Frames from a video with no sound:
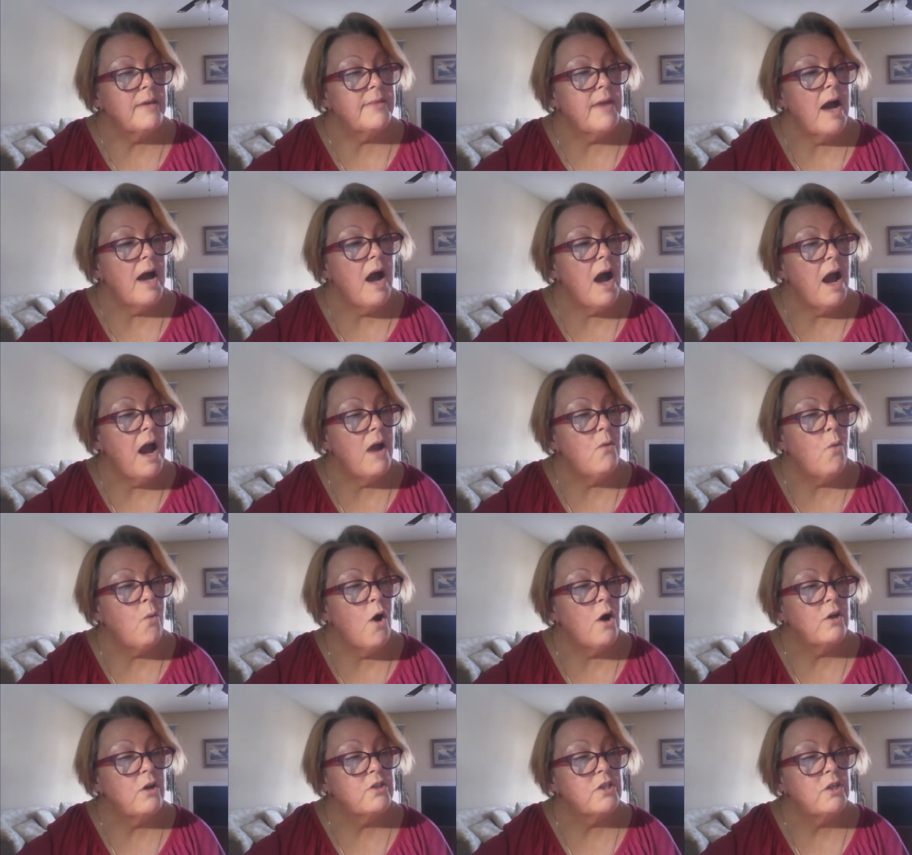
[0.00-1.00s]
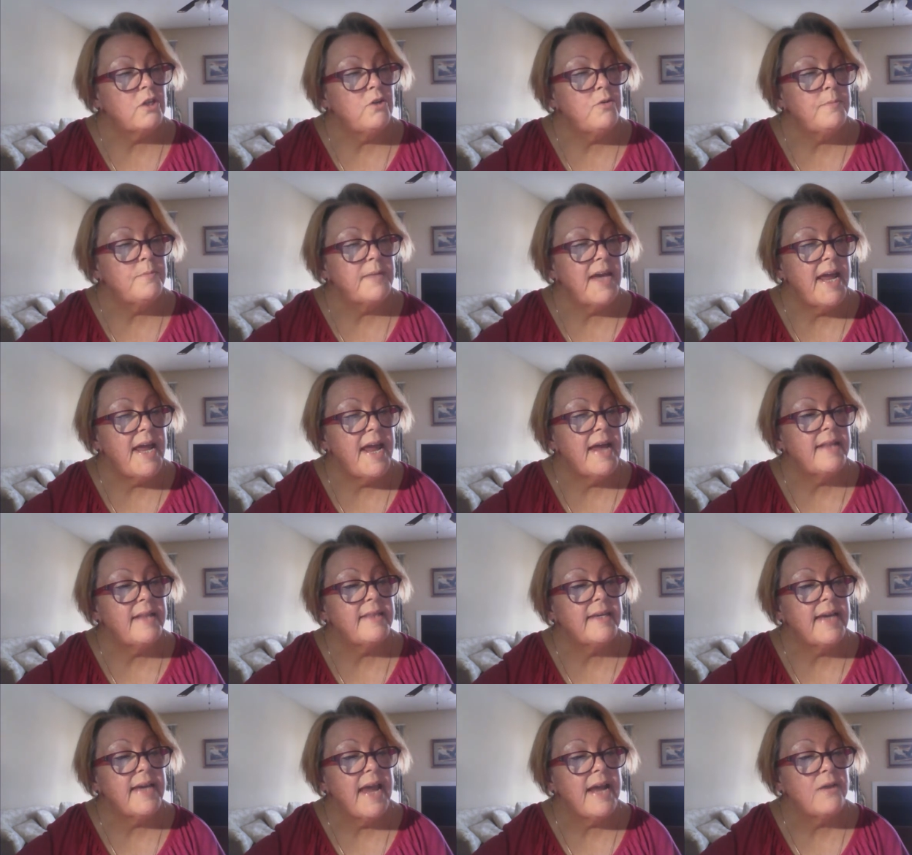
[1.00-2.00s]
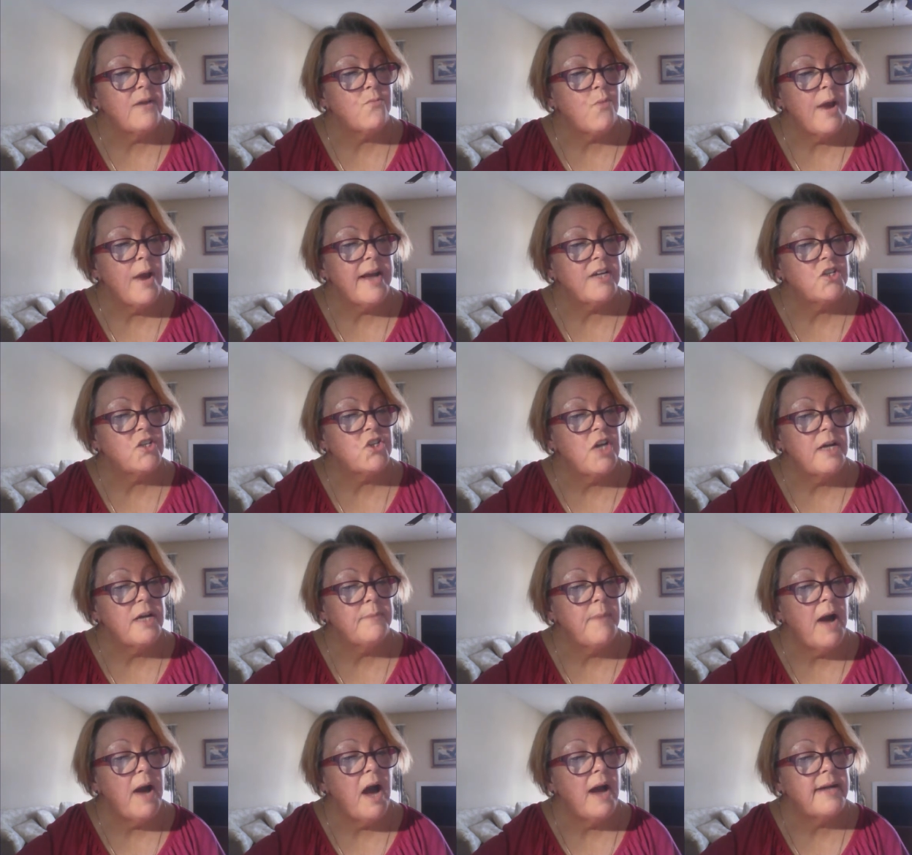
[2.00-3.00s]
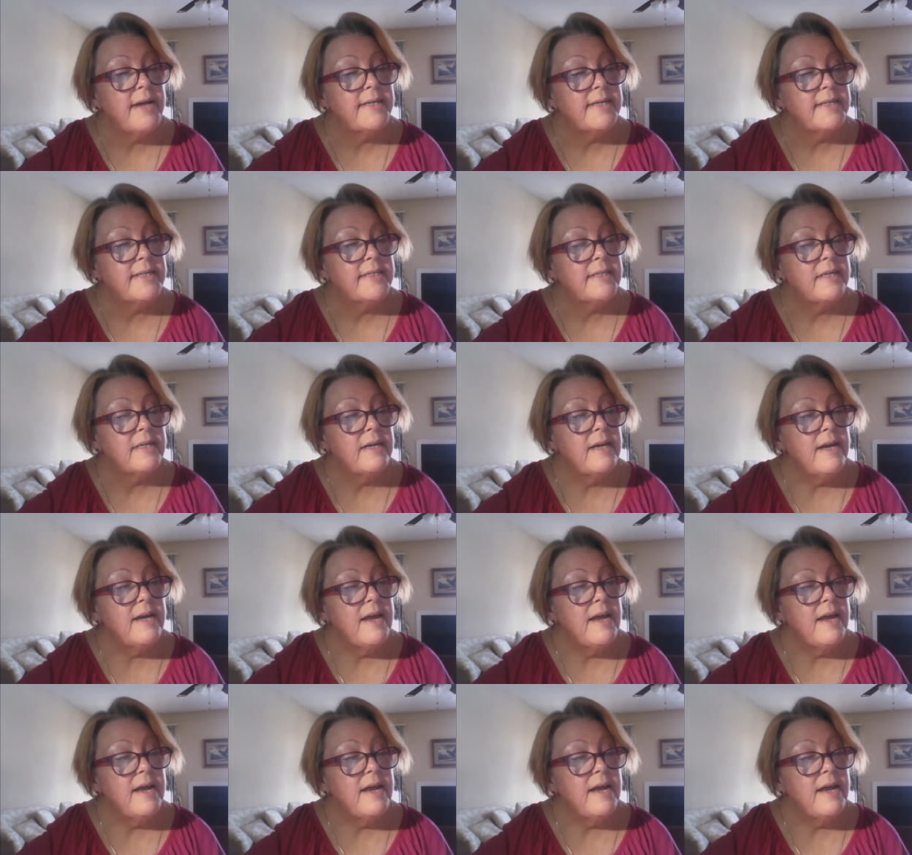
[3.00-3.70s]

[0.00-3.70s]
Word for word: The high walls loomed ahead. The gate rang shut behind us.